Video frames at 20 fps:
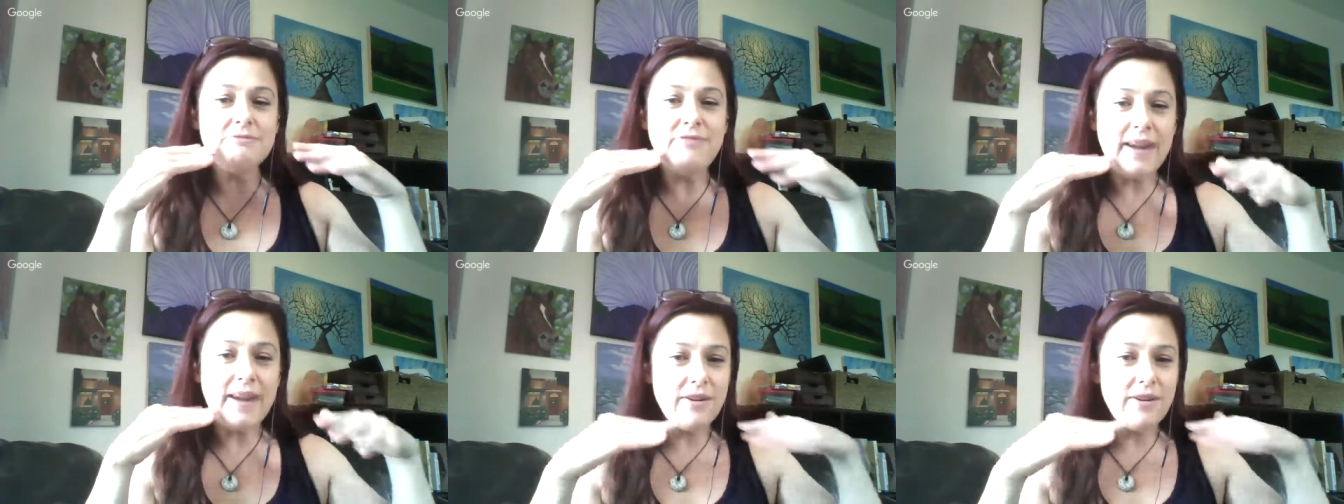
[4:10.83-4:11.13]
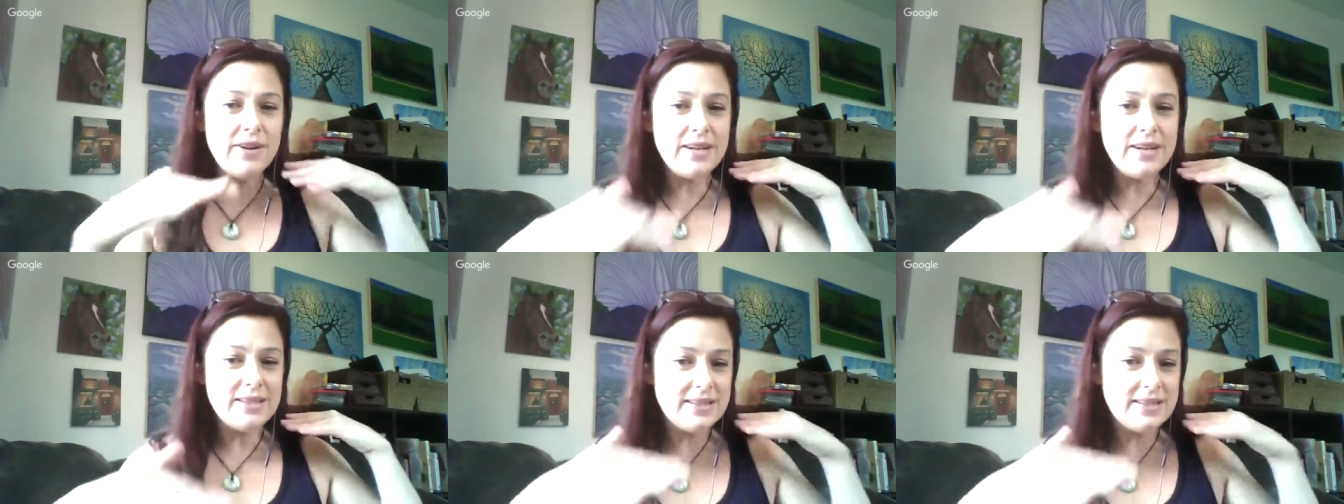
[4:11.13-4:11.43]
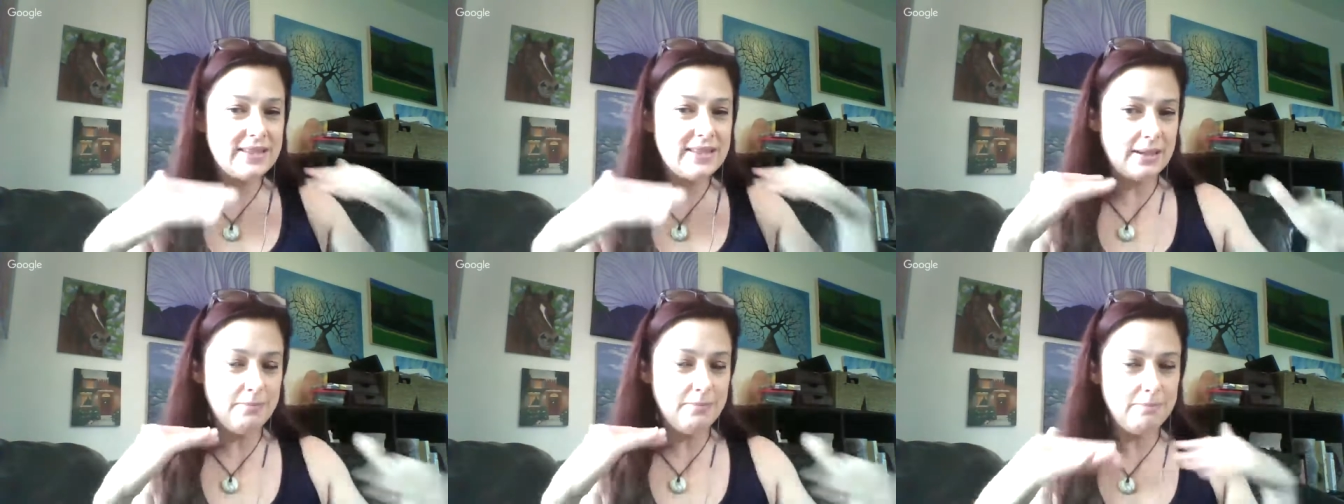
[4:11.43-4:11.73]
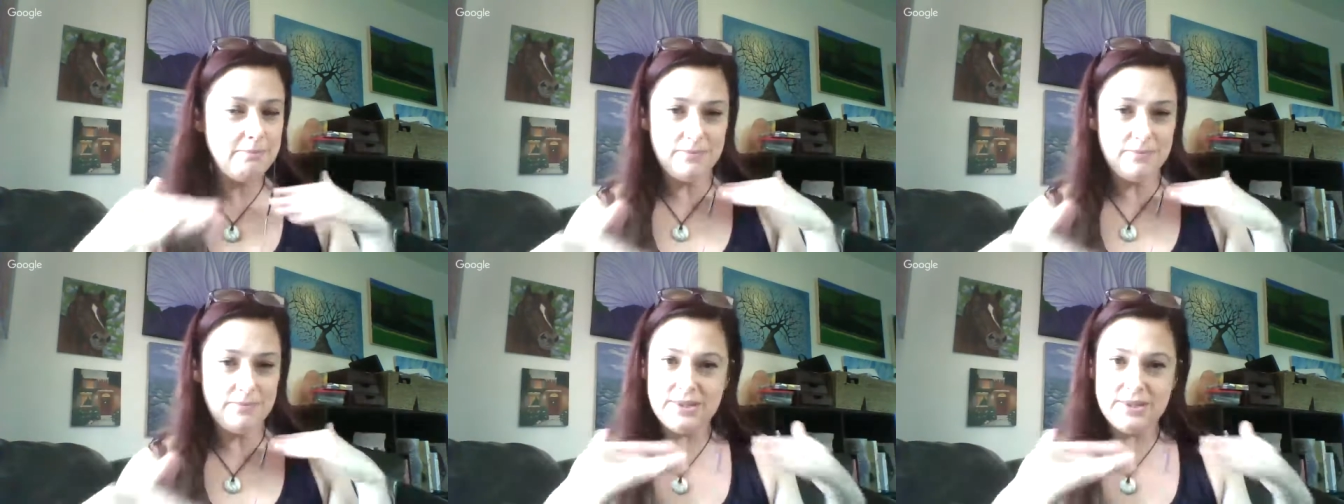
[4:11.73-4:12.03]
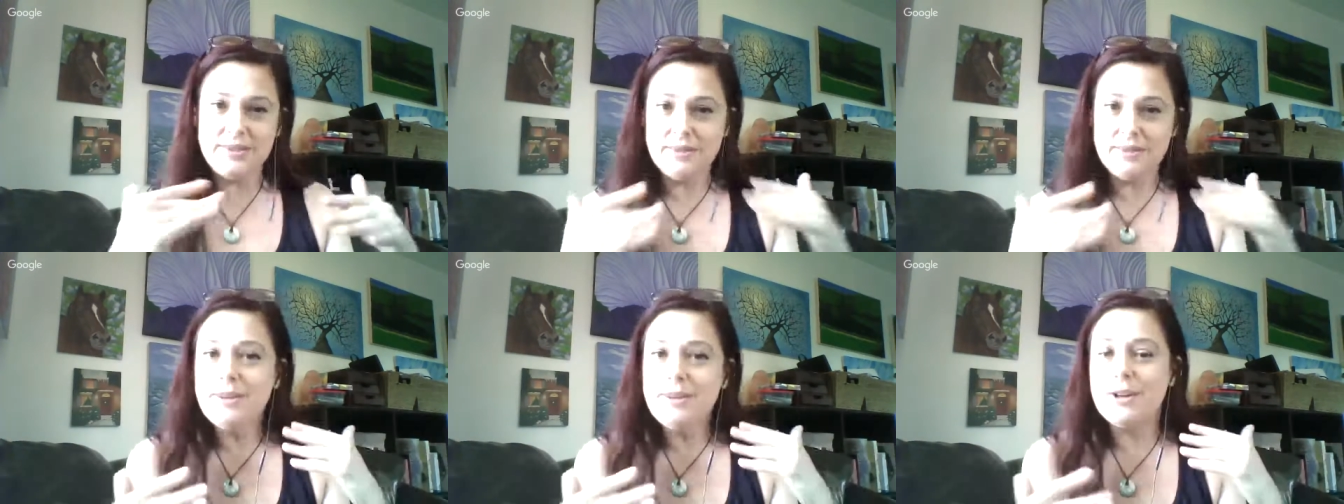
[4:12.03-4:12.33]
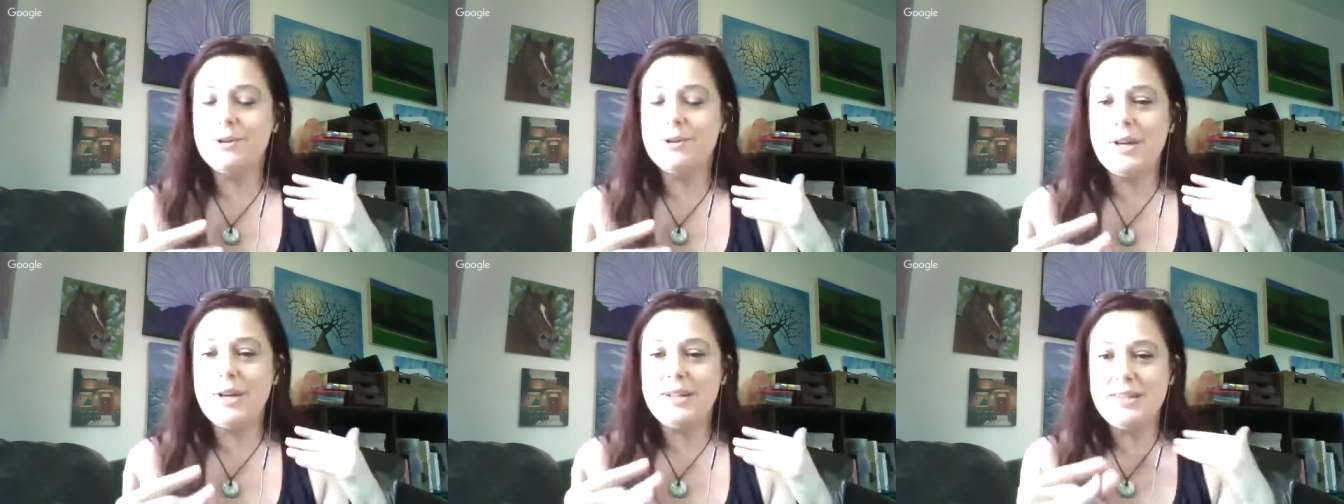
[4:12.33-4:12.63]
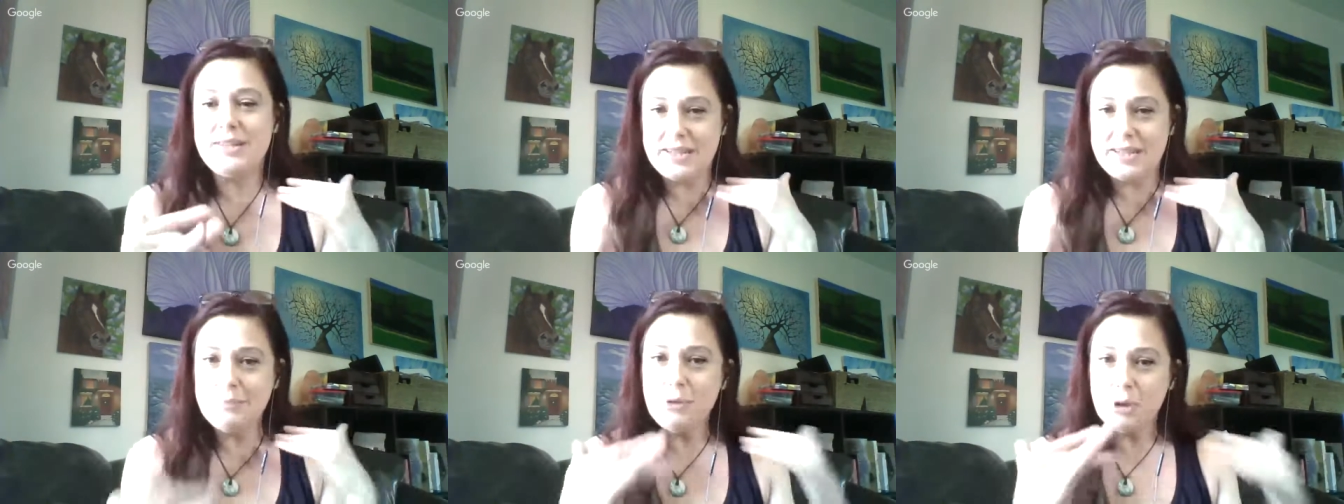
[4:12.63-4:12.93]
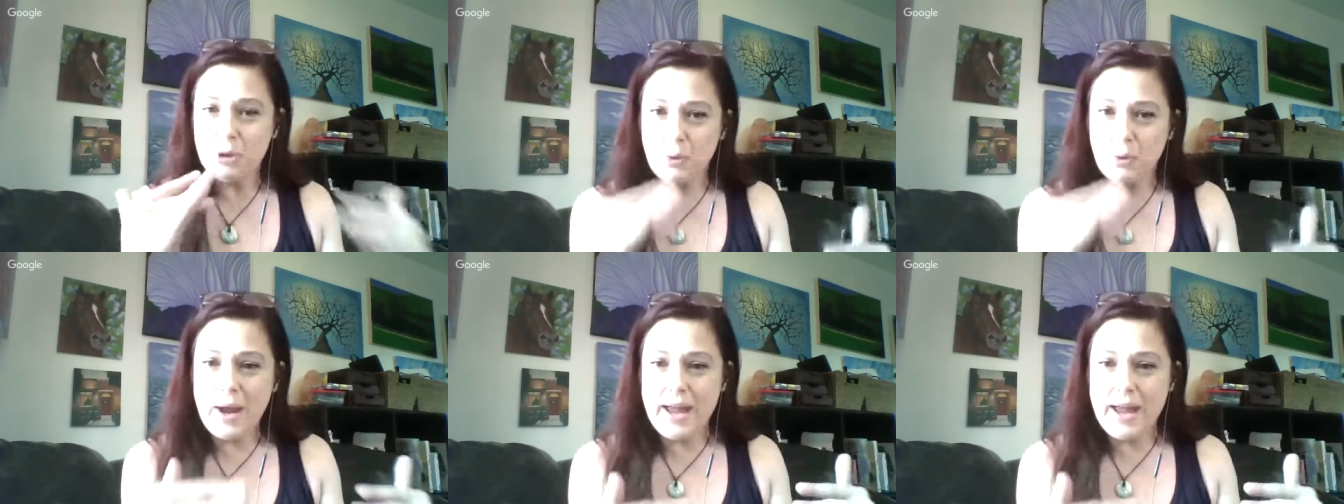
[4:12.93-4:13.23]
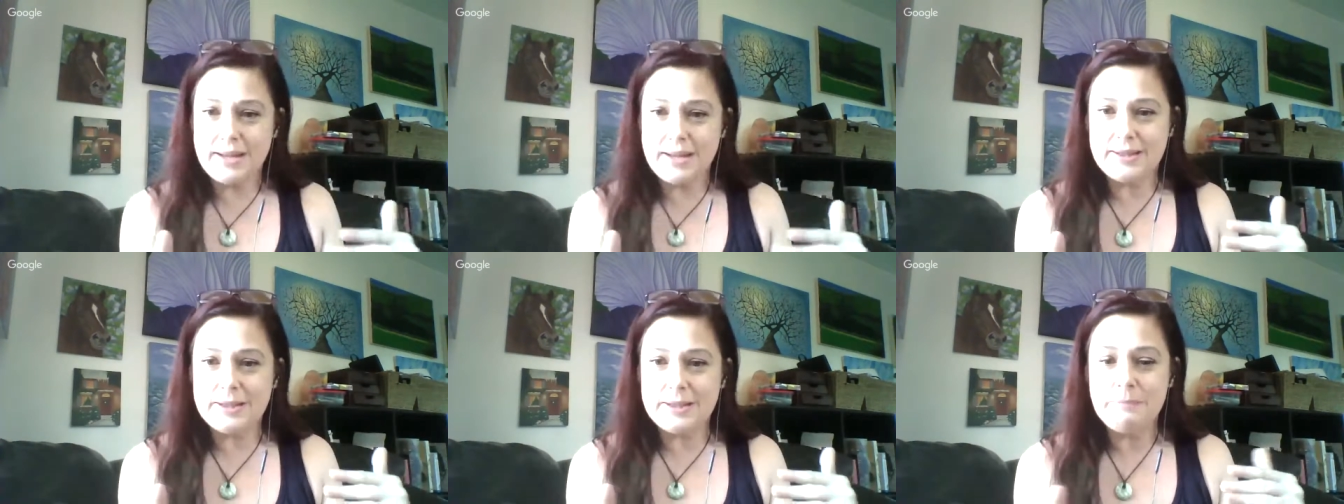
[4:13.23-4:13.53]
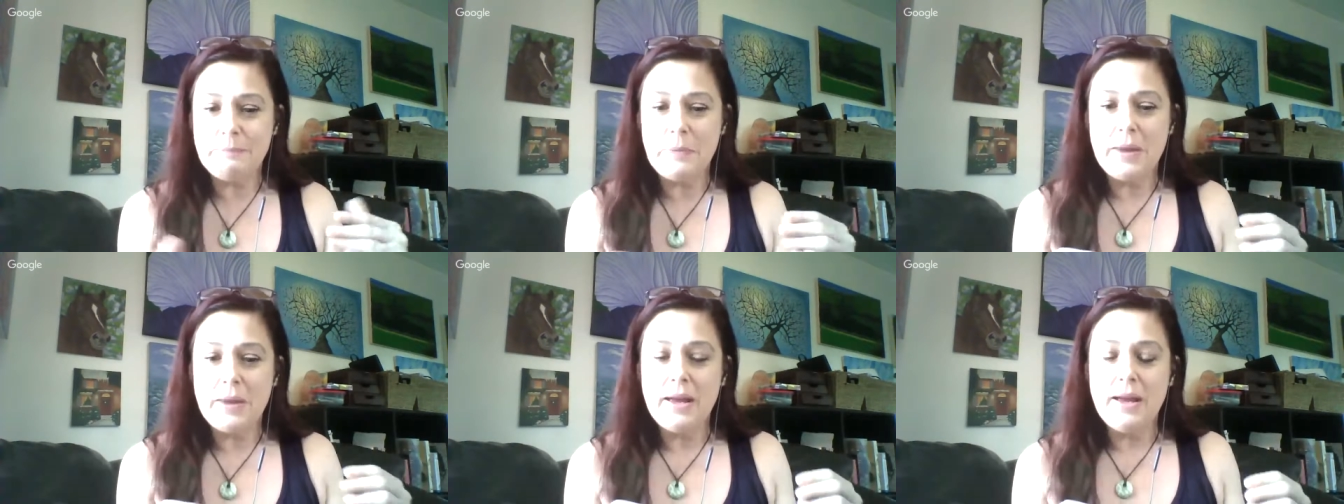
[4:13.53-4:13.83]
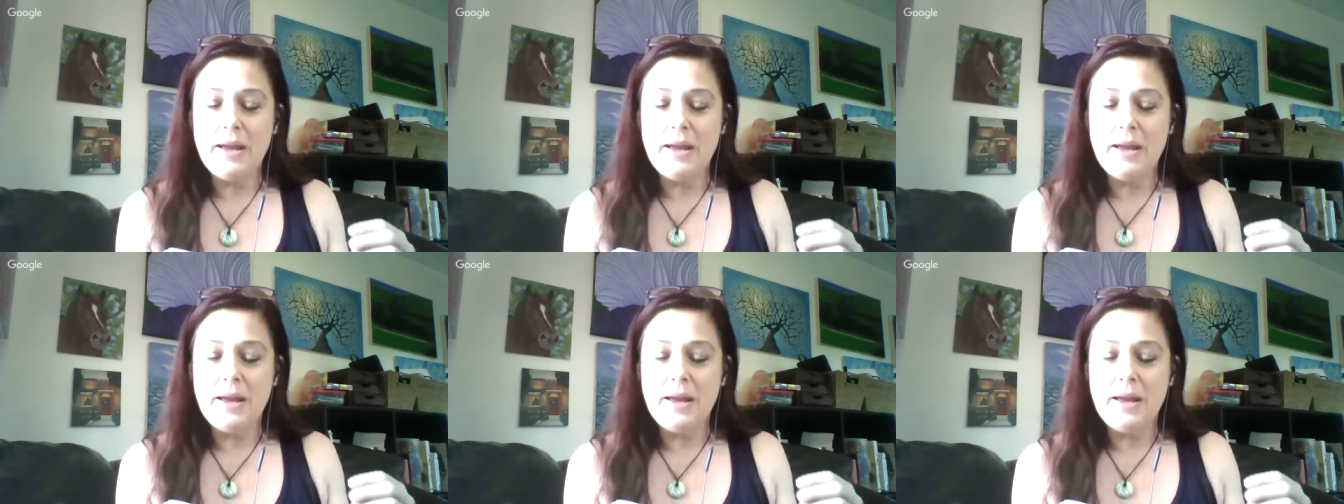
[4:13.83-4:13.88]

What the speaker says: very in similar ways.